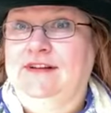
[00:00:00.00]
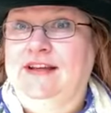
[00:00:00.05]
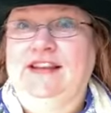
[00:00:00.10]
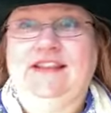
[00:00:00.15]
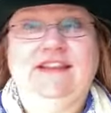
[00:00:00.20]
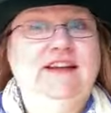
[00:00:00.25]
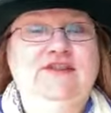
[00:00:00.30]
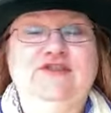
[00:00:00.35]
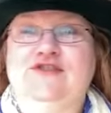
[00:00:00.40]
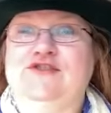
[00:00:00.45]

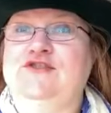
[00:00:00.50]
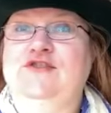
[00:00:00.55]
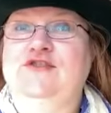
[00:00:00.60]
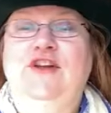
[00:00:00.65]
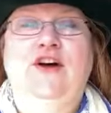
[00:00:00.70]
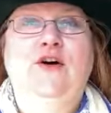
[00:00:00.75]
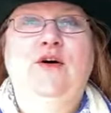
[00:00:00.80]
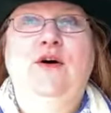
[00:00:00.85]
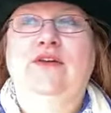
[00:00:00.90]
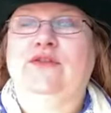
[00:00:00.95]
There's
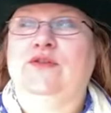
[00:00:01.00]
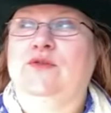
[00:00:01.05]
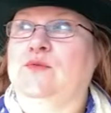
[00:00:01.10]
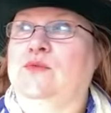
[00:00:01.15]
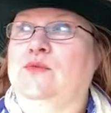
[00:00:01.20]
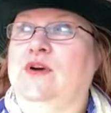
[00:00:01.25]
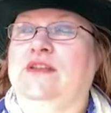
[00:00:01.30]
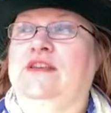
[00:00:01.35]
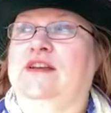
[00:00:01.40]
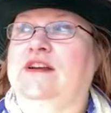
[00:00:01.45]
no other
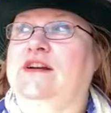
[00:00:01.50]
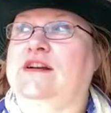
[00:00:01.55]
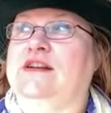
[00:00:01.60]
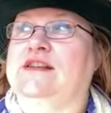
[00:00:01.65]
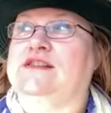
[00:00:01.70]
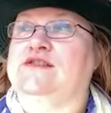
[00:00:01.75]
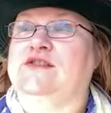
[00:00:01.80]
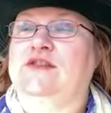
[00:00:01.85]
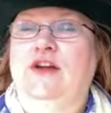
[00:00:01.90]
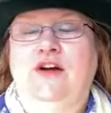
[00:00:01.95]
word. There
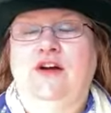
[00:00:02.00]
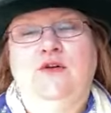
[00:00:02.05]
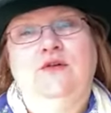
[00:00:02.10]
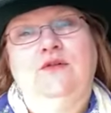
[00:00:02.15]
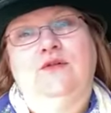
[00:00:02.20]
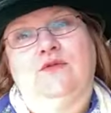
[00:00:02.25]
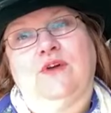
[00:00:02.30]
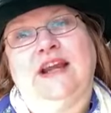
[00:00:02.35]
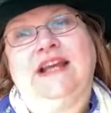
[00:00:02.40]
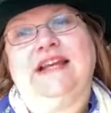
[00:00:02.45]
is no
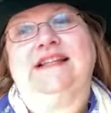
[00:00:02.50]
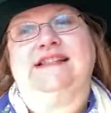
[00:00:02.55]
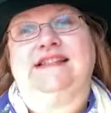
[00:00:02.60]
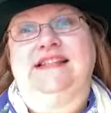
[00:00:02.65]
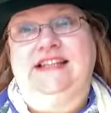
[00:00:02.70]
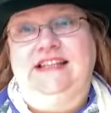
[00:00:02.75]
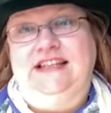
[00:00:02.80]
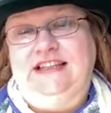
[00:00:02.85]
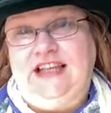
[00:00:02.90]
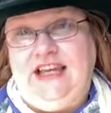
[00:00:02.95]

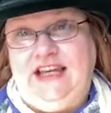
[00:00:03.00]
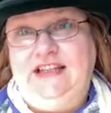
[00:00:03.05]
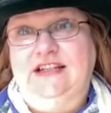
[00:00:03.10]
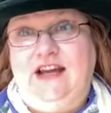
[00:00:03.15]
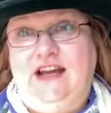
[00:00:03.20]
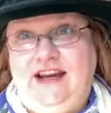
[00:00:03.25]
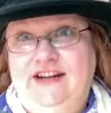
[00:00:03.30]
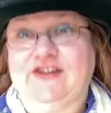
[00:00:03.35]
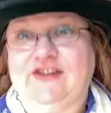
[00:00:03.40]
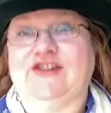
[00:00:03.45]
crazy like
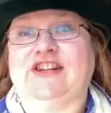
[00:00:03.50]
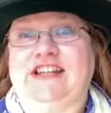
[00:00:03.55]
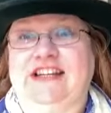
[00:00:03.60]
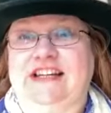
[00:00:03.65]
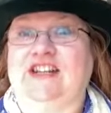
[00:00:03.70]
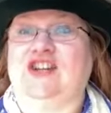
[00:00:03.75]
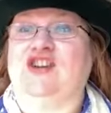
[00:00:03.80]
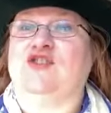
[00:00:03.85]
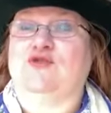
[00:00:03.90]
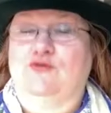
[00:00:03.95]
Tiger
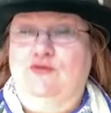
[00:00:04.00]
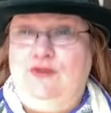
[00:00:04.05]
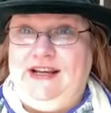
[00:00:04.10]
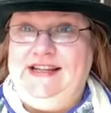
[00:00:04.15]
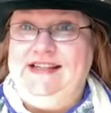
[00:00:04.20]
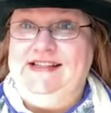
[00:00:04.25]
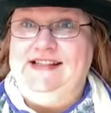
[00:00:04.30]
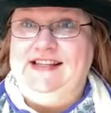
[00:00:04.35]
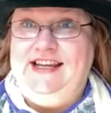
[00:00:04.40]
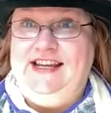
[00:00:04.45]
King
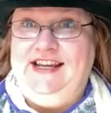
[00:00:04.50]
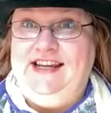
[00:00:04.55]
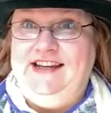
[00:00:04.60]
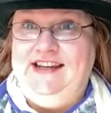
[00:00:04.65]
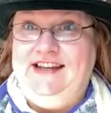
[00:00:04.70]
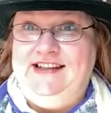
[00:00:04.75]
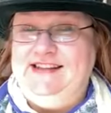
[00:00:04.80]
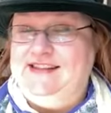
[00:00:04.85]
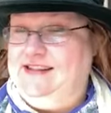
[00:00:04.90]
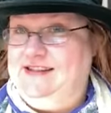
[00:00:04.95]
crazy.
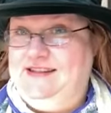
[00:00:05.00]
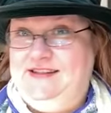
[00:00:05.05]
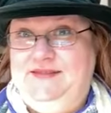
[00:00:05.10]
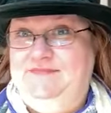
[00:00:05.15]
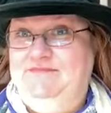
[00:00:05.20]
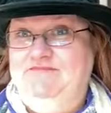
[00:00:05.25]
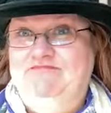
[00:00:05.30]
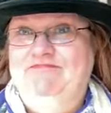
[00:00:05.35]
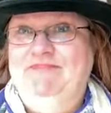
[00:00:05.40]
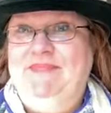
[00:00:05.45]
It's
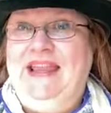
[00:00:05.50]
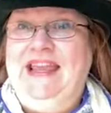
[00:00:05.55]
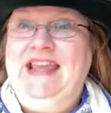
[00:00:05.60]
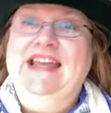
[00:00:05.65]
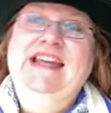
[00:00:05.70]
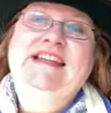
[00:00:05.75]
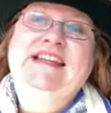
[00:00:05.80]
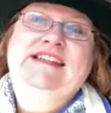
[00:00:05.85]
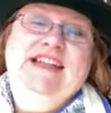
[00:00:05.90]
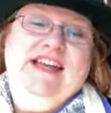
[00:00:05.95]

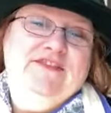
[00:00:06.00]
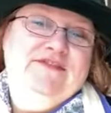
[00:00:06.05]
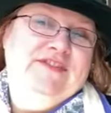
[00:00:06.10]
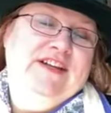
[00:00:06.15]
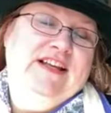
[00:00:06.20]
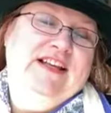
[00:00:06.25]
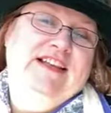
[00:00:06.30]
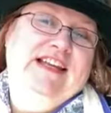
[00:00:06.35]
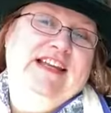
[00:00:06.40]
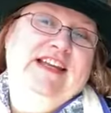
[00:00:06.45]

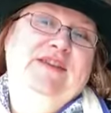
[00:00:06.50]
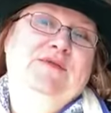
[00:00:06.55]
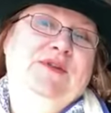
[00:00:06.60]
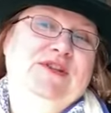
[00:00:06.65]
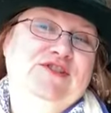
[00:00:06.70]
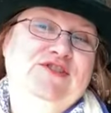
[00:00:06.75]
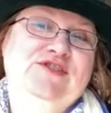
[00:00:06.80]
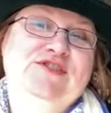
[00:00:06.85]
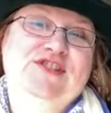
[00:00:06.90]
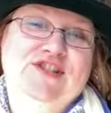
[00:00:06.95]
definitely,
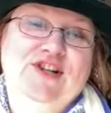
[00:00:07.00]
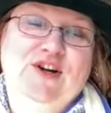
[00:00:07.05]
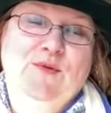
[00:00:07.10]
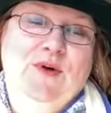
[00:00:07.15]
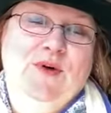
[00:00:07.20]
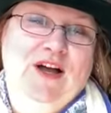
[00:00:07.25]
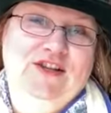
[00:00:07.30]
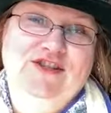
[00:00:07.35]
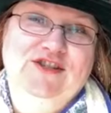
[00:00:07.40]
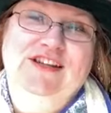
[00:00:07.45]
once you start
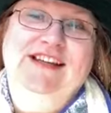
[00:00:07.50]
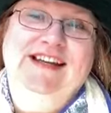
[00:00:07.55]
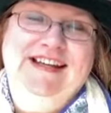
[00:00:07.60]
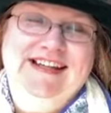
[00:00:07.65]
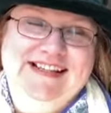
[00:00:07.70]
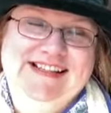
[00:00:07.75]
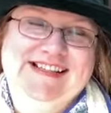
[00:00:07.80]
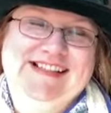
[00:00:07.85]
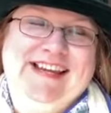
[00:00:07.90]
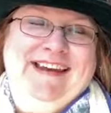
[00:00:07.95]
watching it,
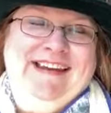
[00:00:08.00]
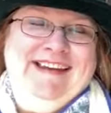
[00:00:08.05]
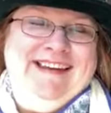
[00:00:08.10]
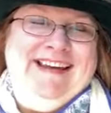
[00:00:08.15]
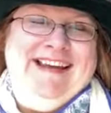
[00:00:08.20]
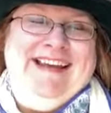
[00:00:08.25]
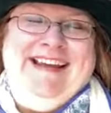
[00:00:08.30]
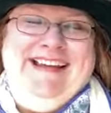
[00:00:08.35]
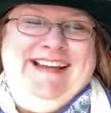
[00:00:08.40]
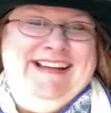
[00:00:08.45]
it's
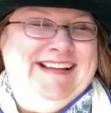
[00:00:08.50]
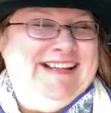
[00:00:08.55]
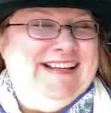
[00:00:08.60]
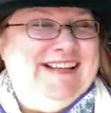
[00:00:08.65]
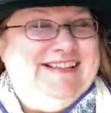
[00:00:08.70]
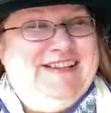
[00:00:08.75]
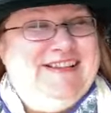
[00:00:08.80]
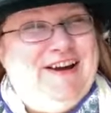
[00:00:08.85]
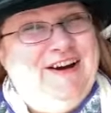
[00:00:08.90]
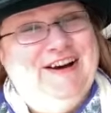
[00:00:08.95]

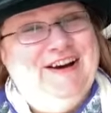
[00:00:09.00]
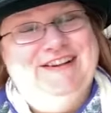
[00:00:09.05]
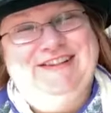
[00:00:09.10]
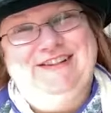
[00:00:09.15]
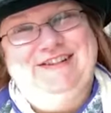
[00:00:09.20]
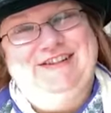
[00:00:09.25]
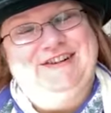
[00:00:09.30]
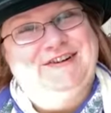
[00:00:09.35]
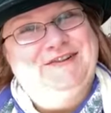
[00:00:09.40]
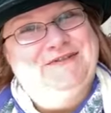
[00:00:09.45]
hard to
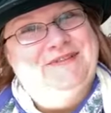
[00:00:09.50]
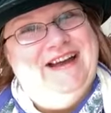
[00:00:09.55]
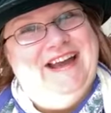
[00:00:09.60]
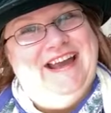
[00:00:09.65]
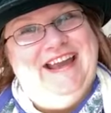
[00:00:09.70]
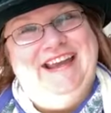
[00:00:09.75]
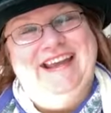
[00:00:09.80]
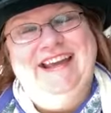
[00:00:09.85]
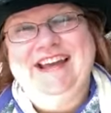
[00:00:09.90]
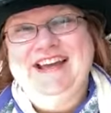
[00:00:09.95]
turn
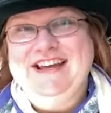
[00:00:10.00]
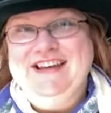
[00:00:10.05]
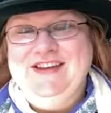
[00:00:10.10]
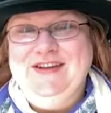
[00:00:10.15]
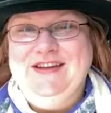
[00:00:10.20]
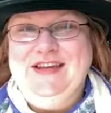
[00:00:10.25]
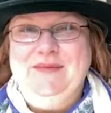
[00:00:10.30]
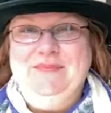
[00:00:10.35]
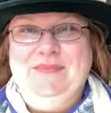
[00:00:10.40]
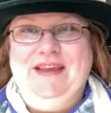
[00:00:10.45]
away. You
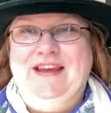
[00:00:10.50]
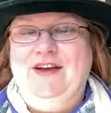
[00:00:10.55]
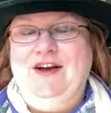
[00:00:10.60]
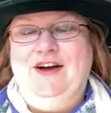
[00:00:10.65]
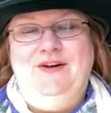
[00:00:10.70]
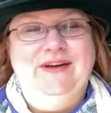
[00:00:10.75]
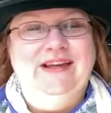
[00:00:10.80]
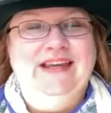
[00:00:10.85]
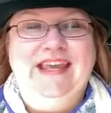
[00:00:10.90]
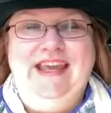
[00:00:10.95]
keep thinking,
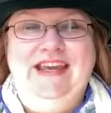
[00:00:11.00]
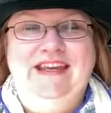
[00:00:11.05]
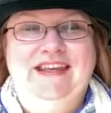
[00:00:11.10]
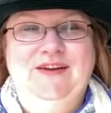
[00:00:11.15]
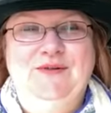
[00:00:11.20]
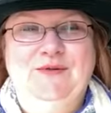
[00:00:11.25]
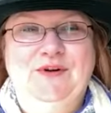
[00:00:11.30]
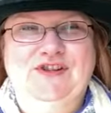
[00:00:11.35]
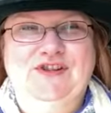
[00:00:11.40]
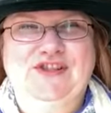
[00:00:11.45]
oh, it can't
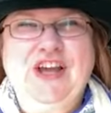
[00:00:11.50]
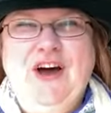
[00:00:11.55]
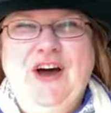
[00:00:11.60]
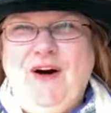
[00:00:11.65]
get worse.